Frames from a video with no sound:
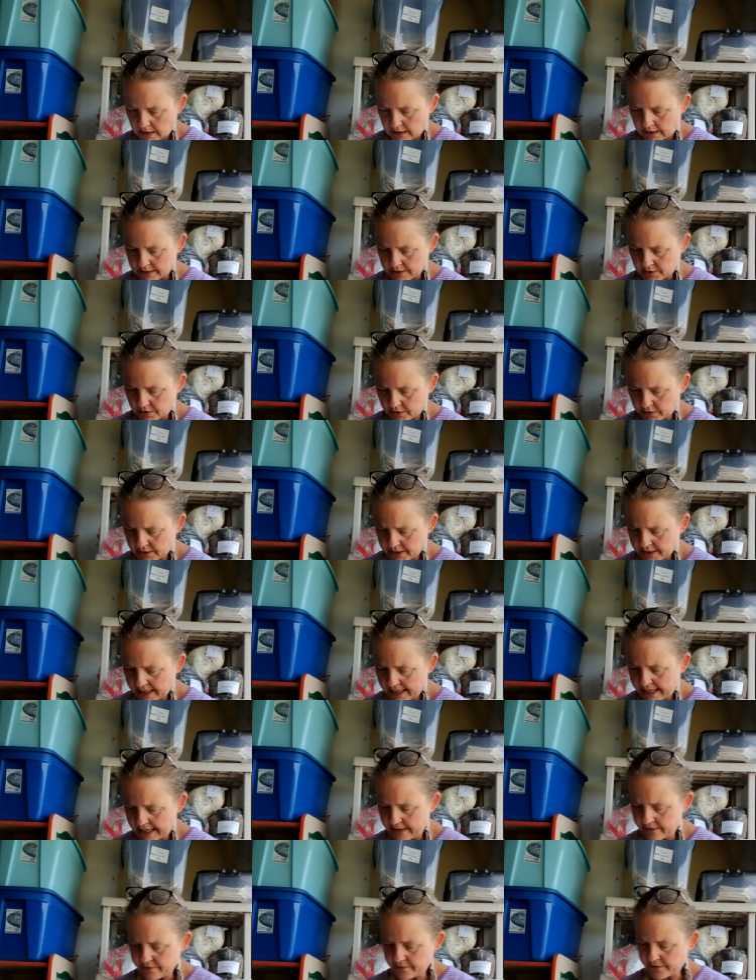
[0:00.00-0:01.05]
It's good to
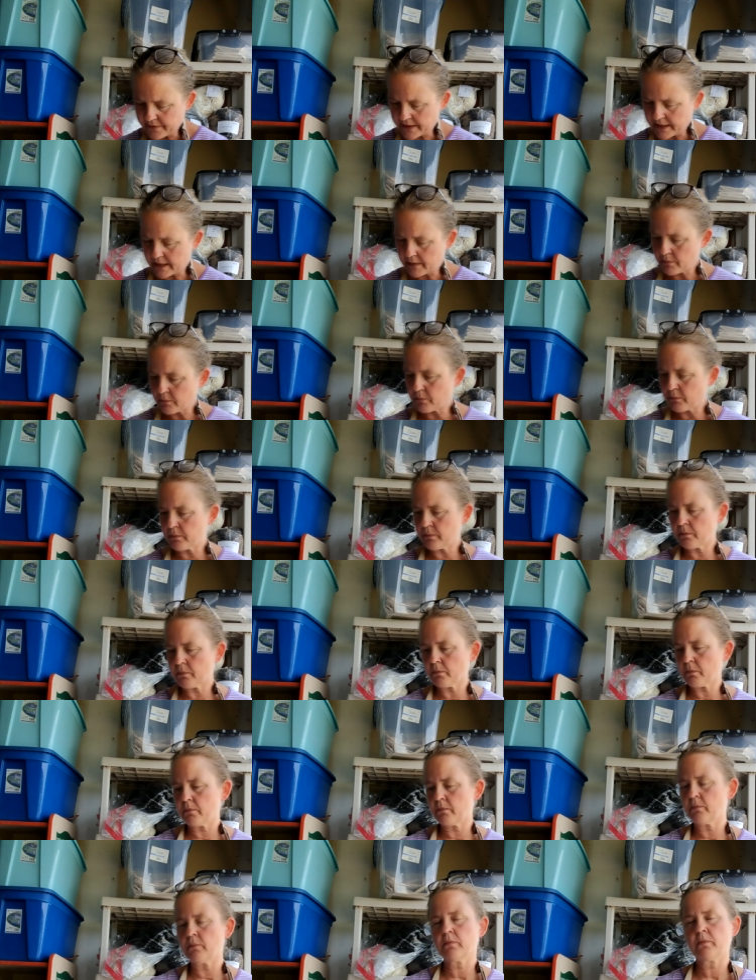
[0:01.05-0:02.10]
have them
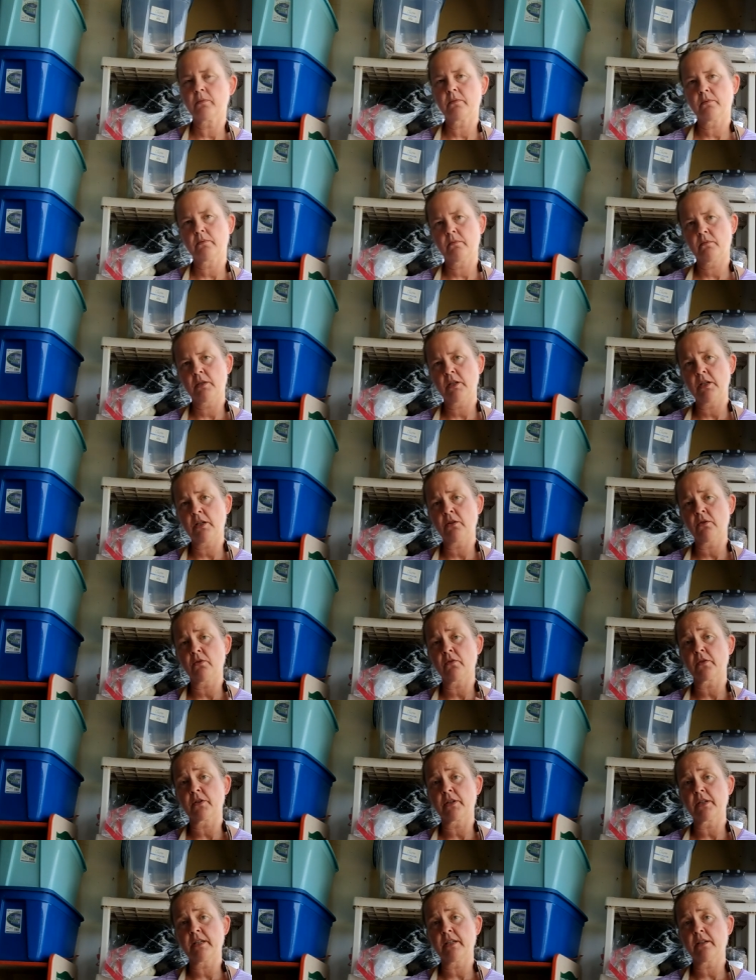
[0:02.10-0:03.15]
year
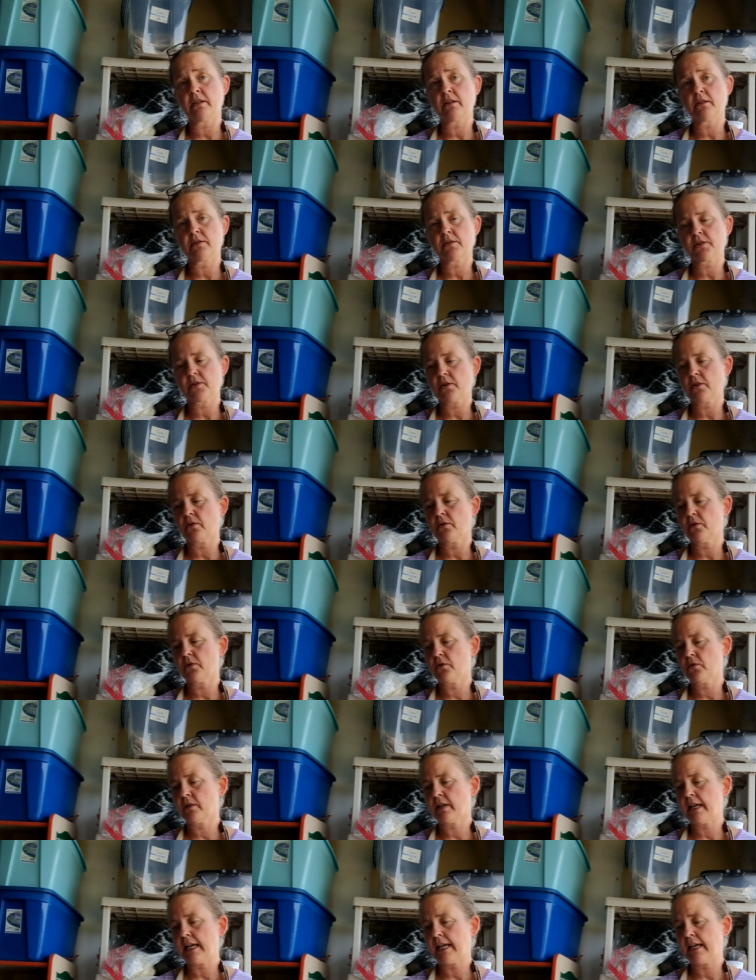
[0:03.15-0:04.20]
over year so
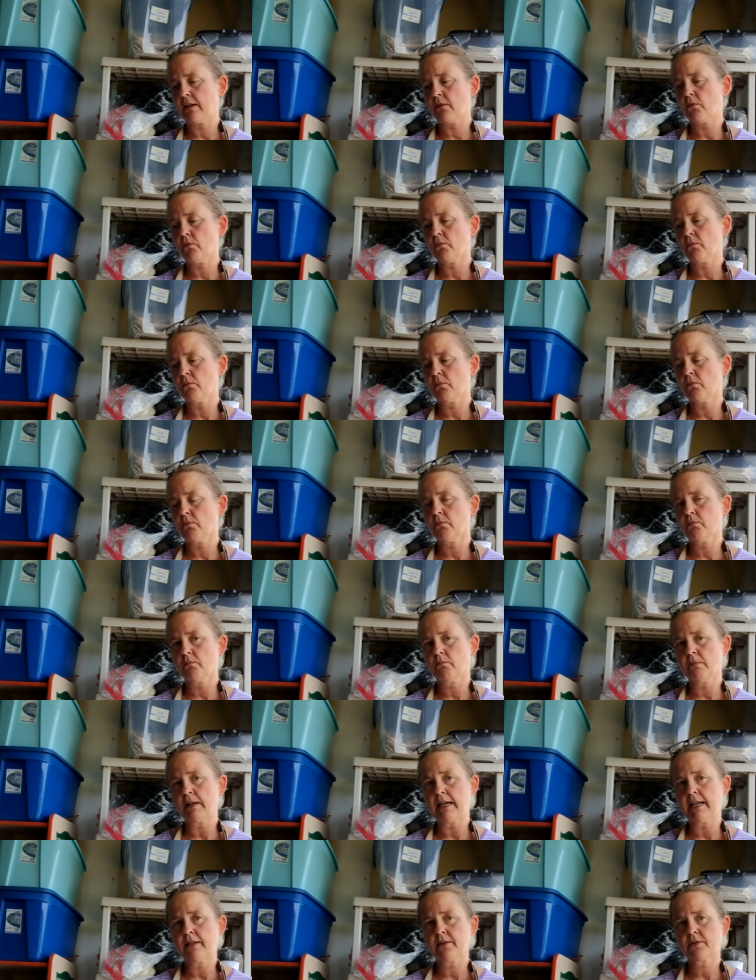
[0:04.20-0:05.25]
you can
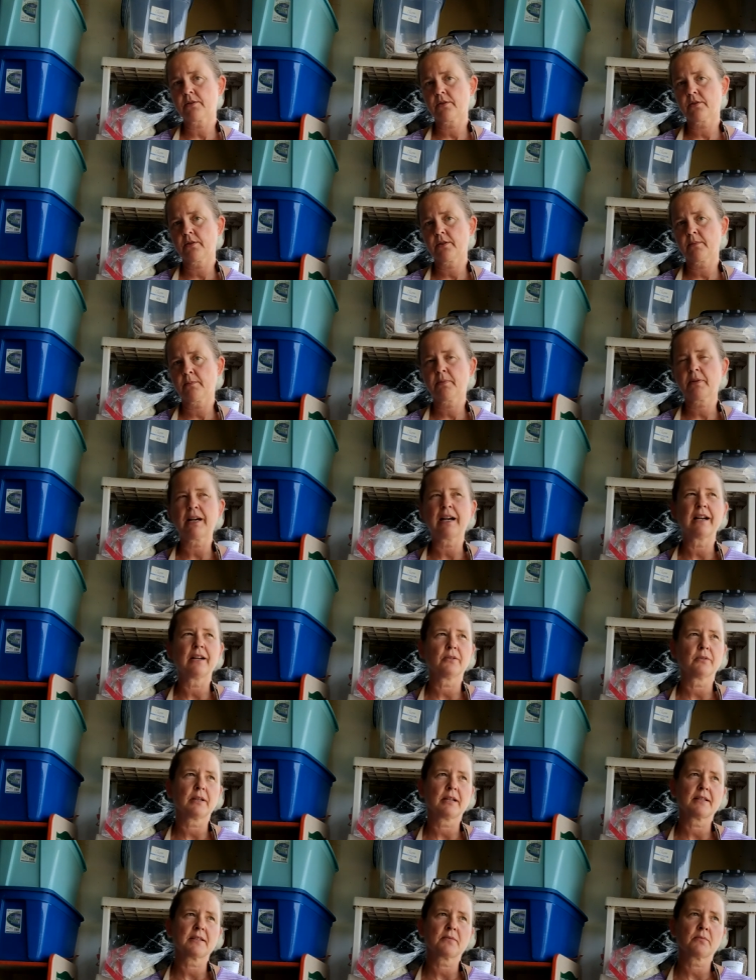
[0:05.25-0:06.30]
monitor the
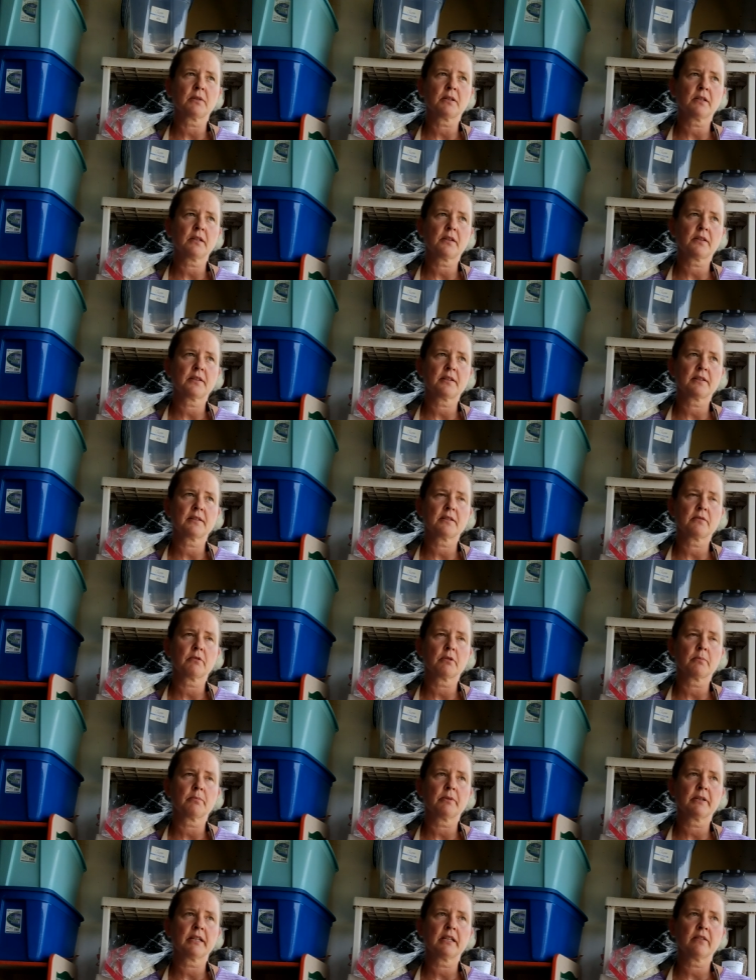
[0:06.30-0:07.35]
progress. One of the things that we're
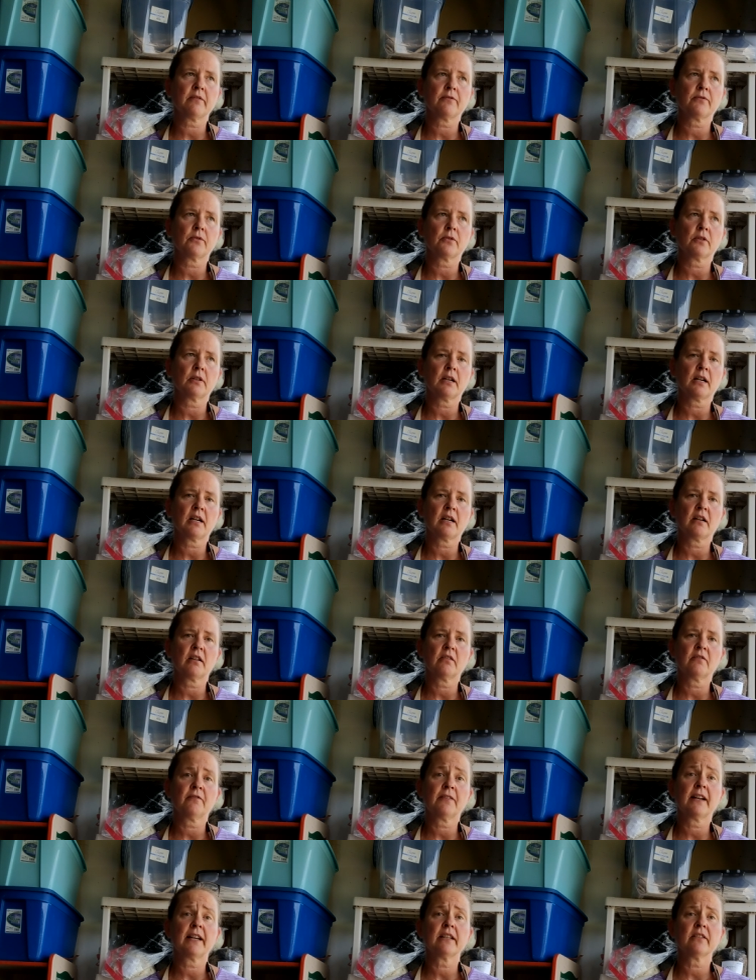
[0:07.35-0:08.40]
breeding for are
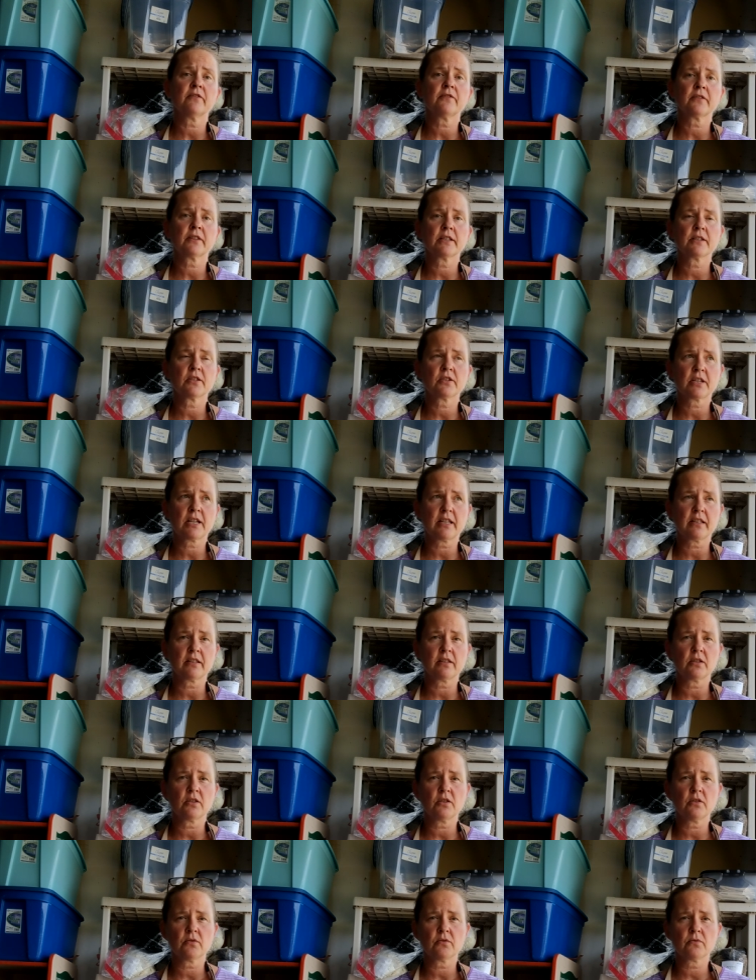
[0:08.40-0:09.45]
fine fleece
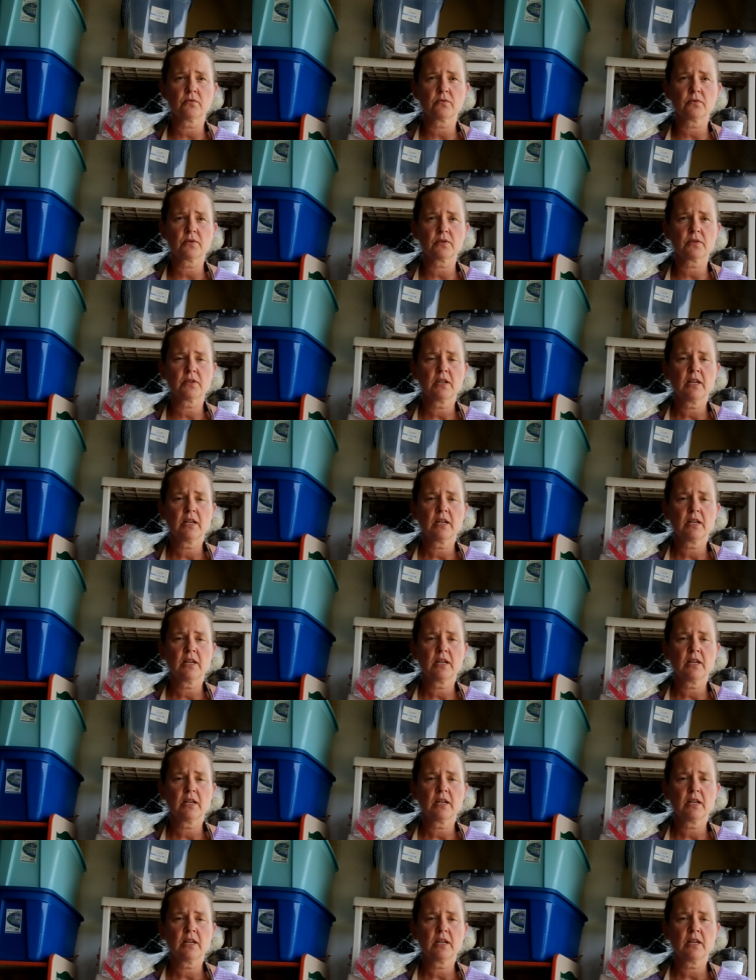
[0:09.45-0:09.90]
Shetland ewes